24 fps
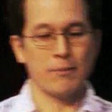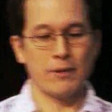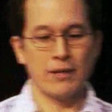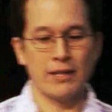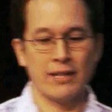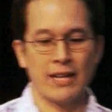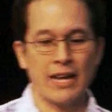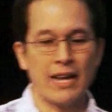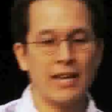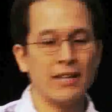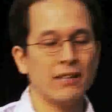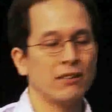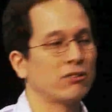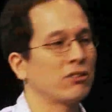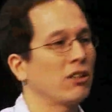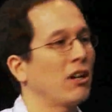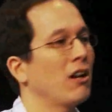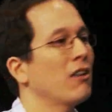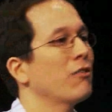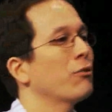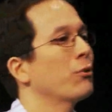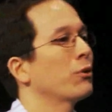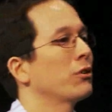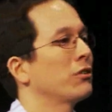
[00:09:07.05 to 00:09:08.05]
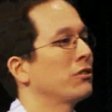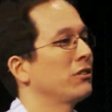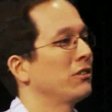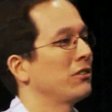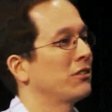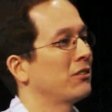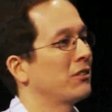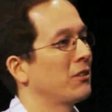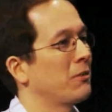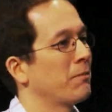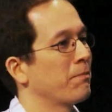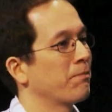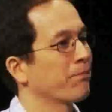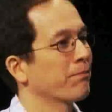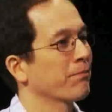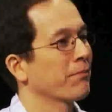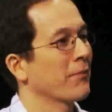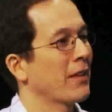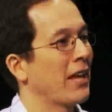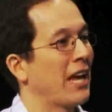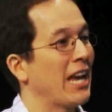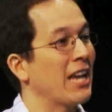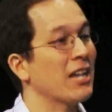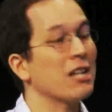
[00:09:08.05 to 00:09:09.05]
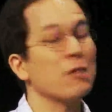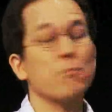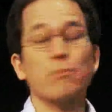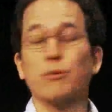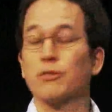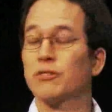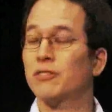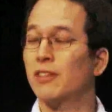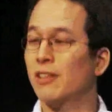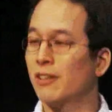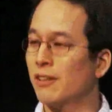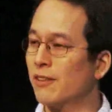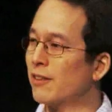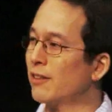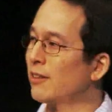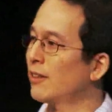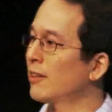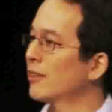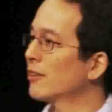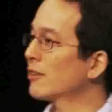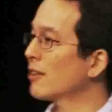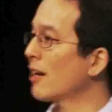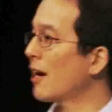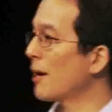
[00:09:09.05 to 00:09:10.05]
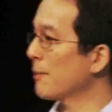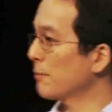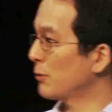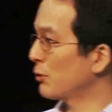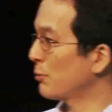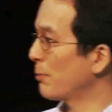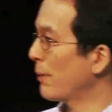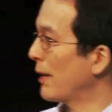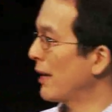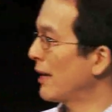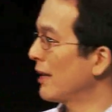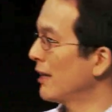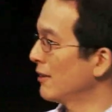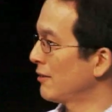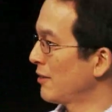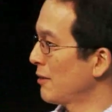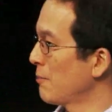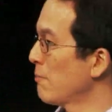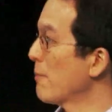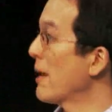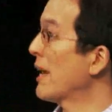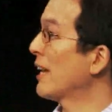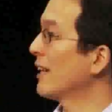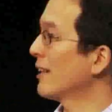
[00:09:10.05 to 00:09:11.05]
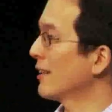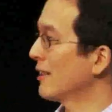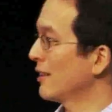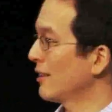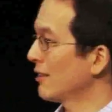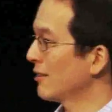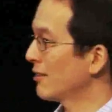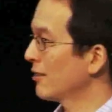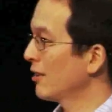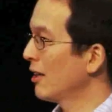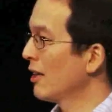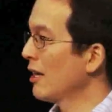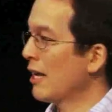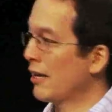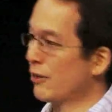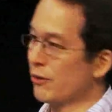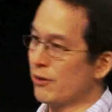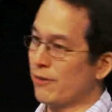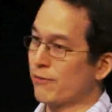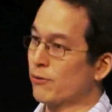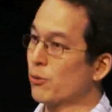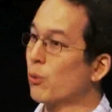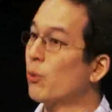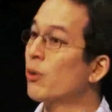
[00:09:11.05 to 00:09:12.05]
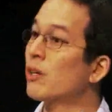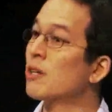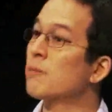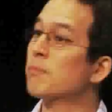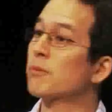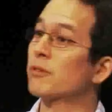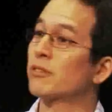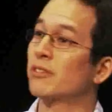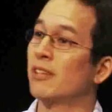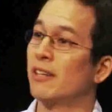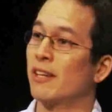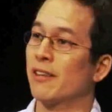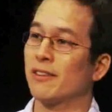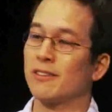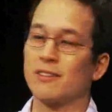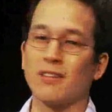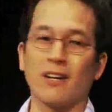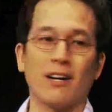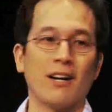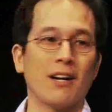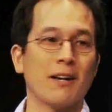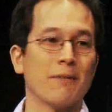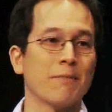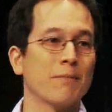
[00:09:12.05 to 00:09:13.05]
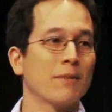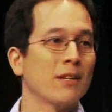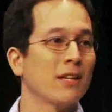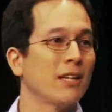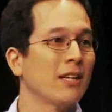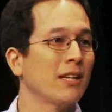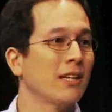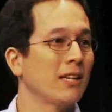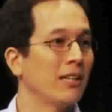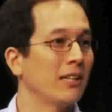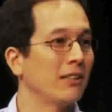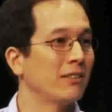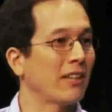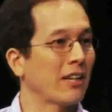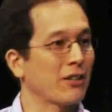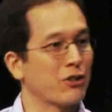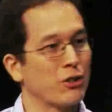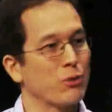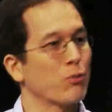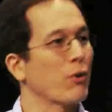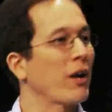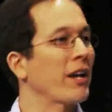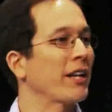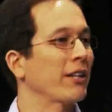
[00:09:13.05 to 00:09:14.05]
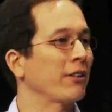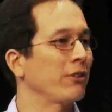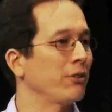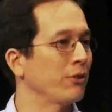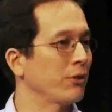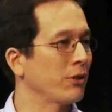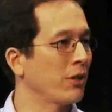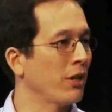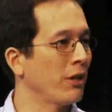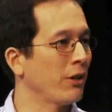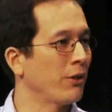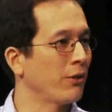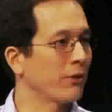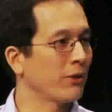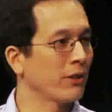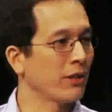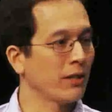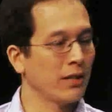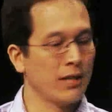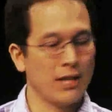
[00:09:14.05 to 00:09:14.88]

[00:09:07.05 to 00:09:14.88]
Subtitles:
in any software system, 80% of the time spent is in maintenance, and you have 20% of the time is actually writing new code.